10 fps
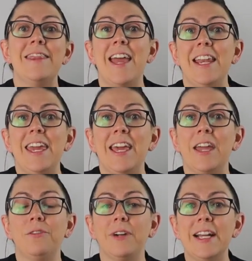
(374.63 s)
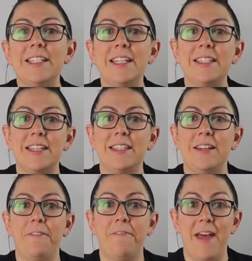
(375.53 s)
then he can raise this as a
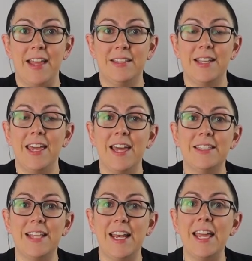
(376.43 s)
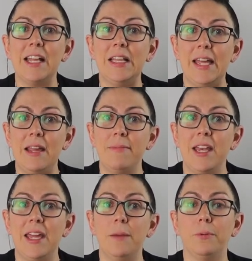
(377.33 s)
defense against any claim
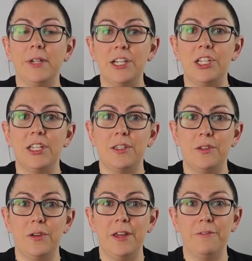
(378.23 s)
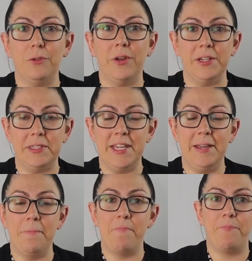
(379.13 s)
that he breached his duty of loyalty.